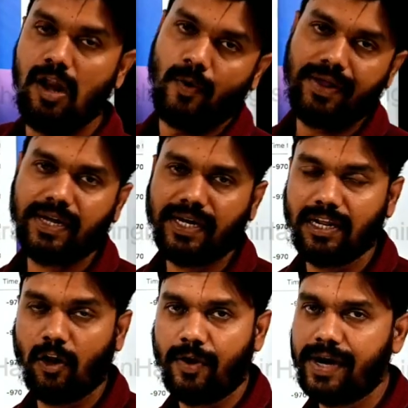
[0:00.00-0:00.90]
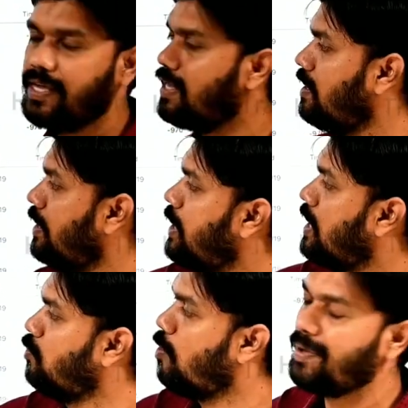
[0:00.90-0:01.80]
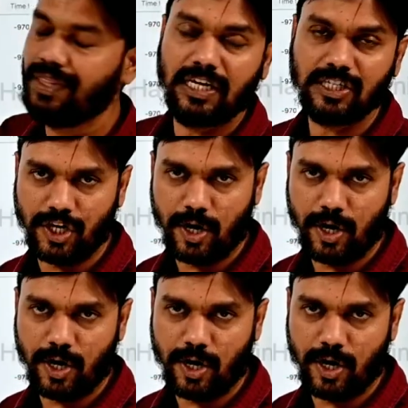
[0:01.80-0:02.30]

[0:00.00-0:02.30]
getting loaded here. He can open each